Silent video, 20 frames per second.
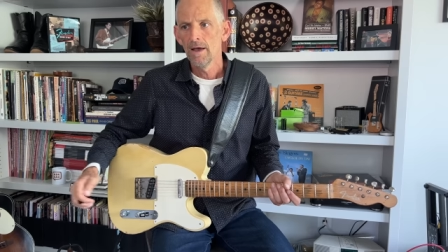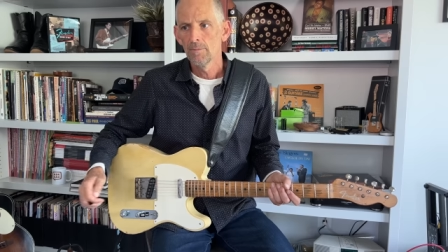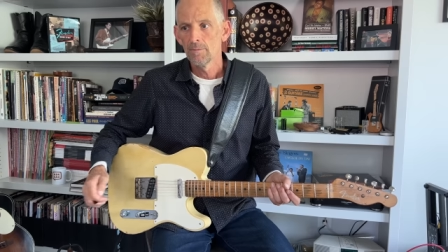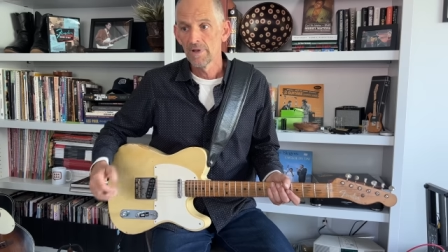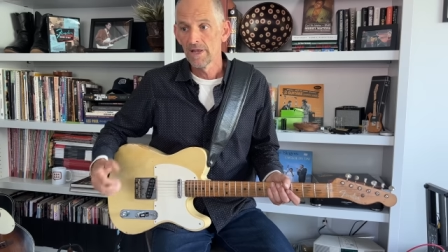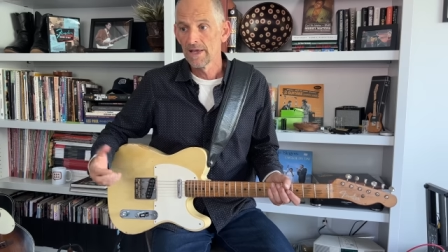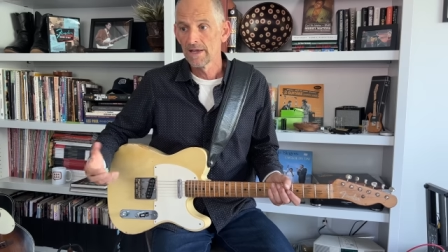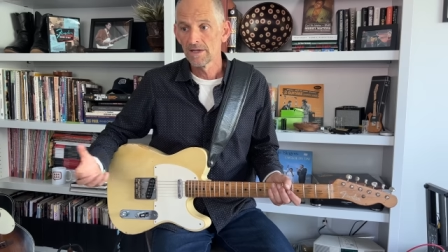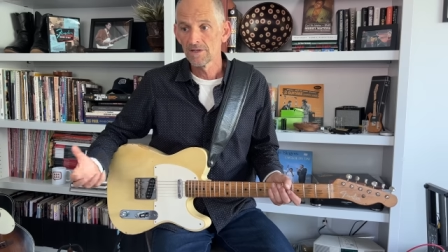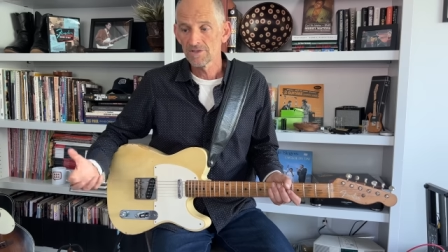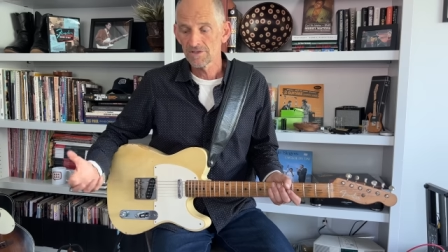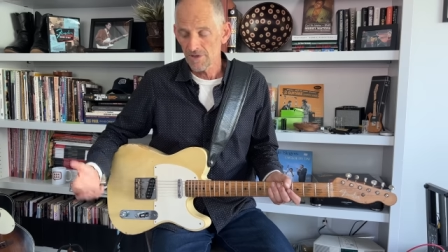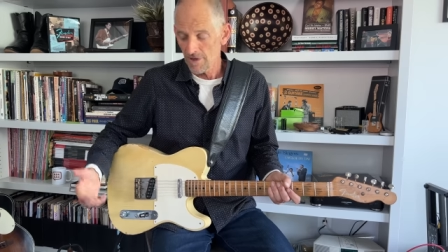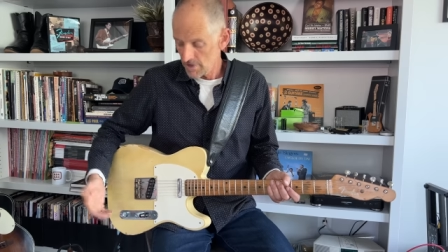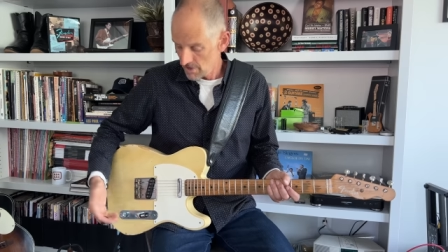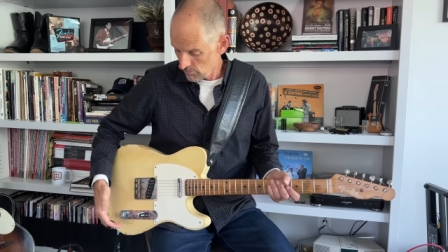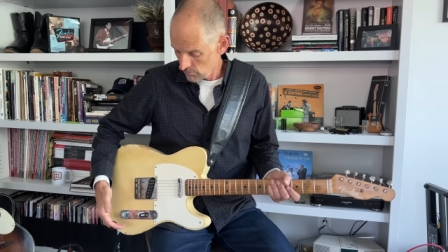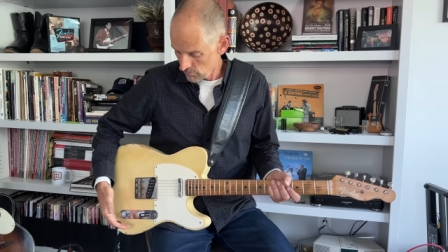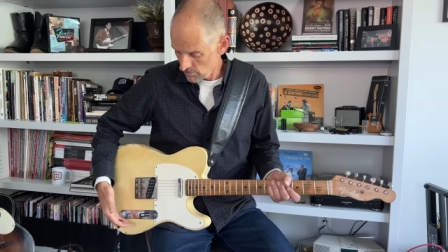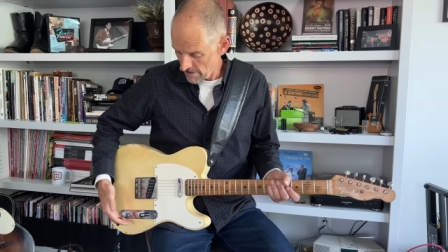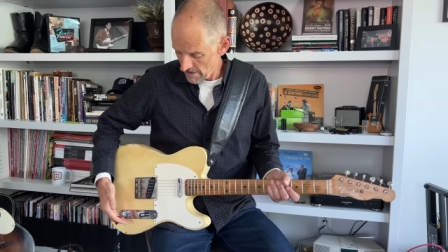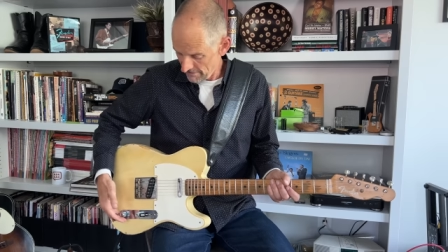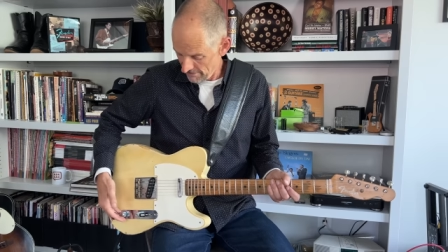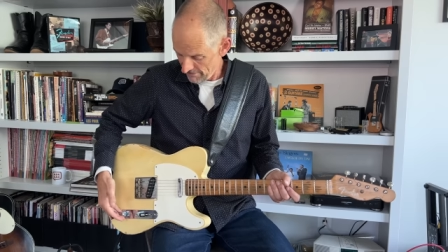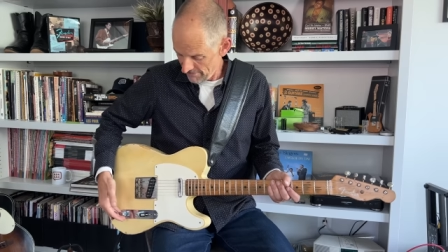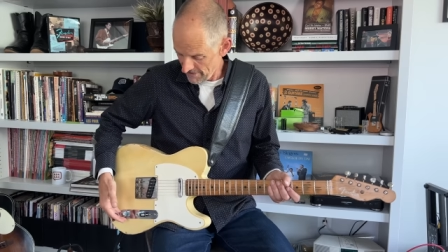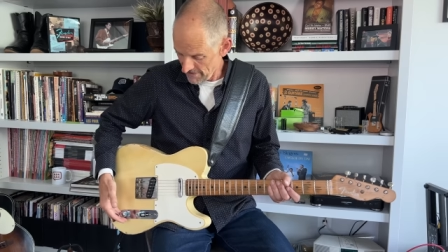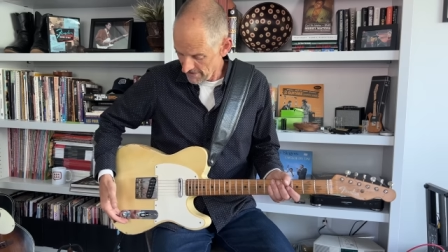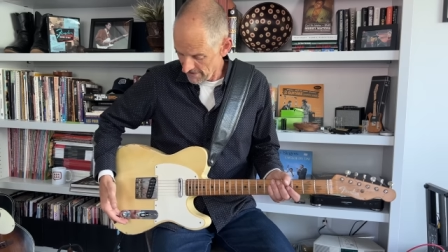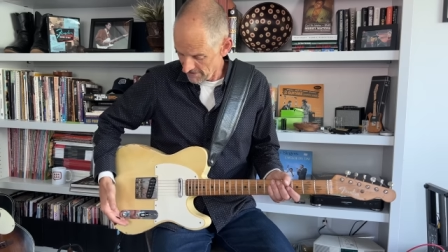playing a song where I
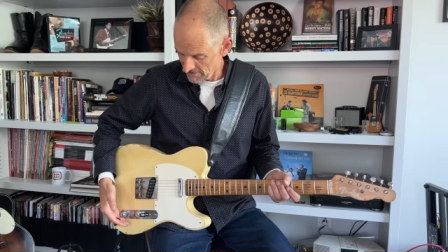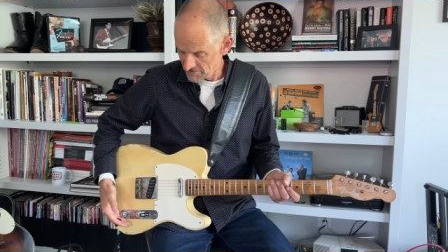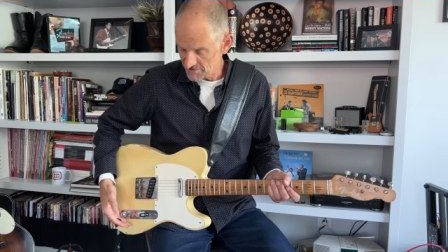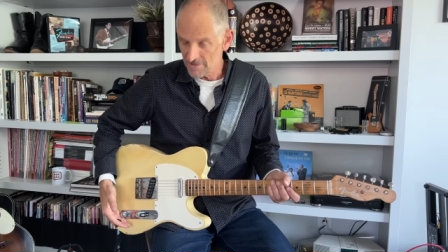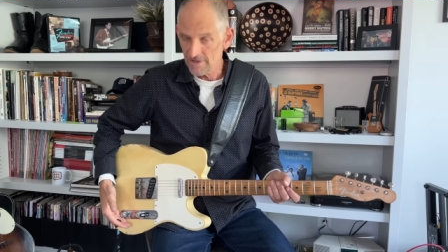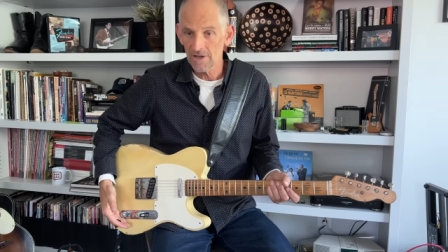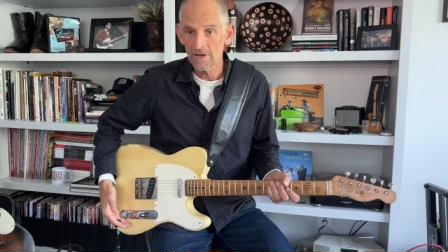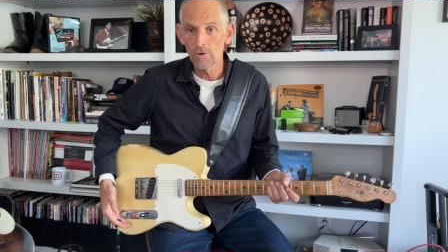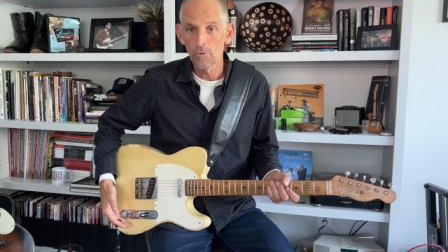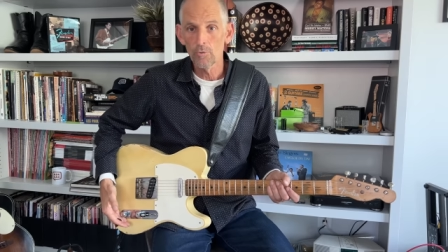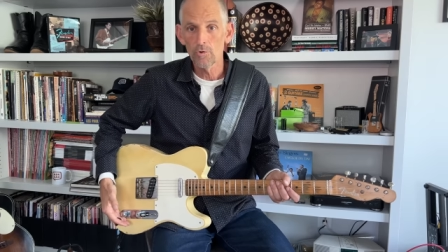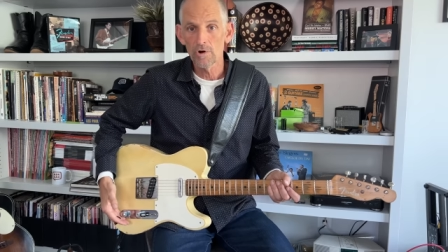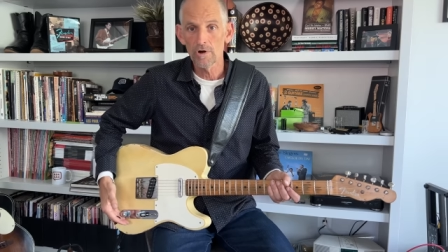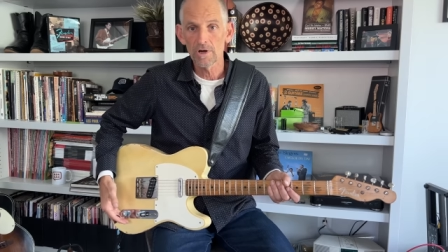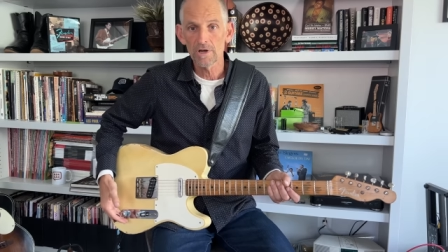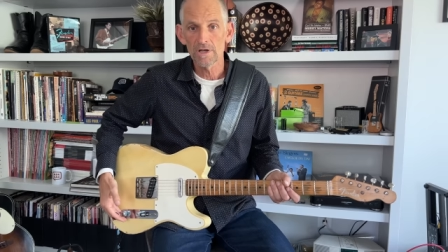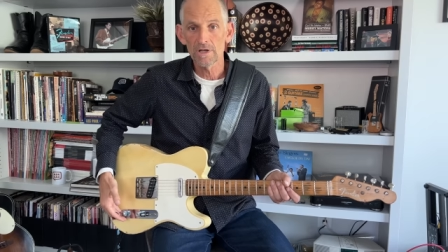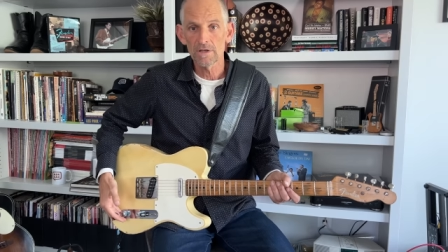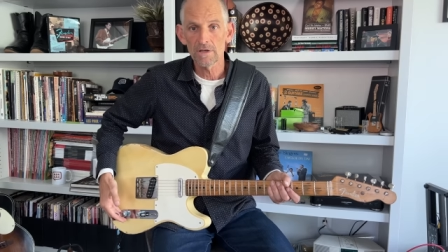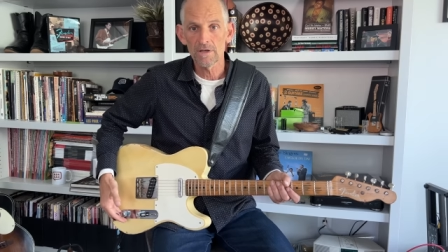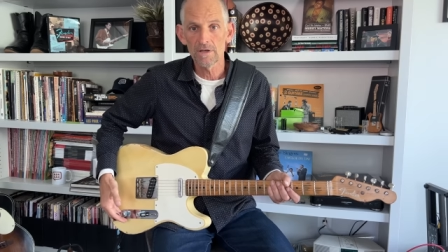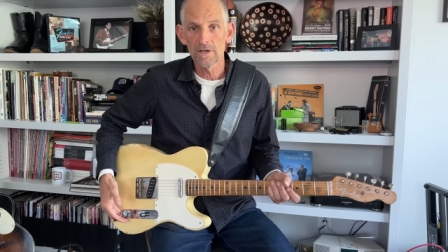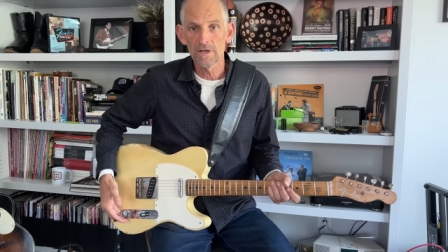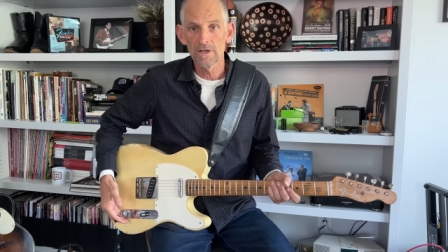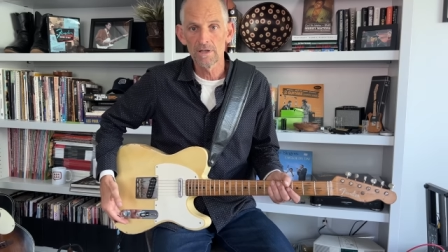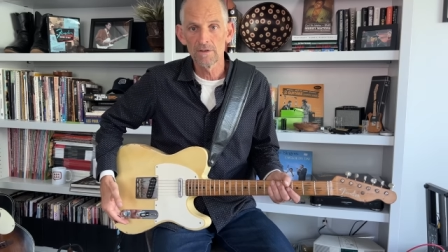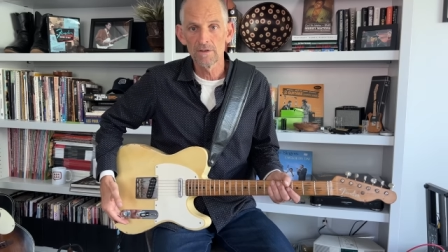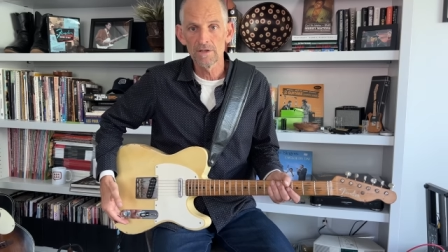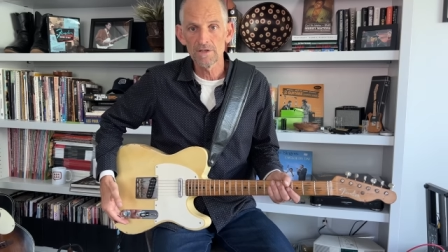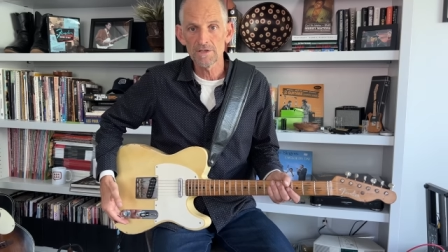think it's gonna work
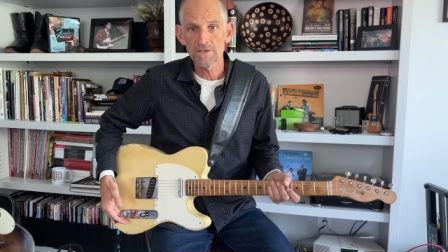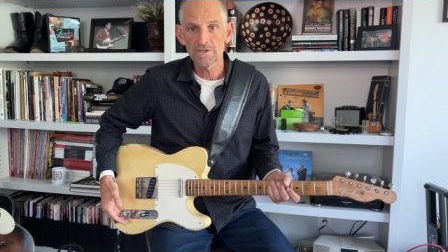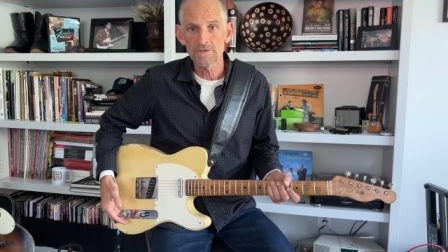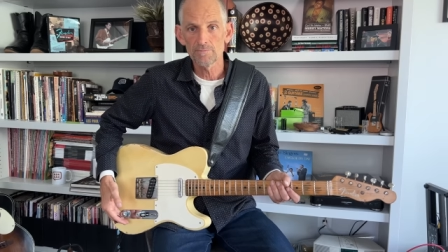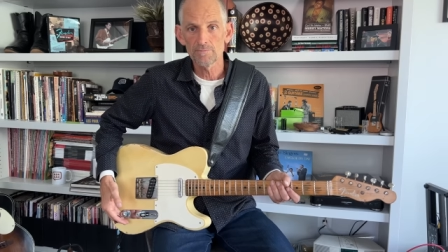in this,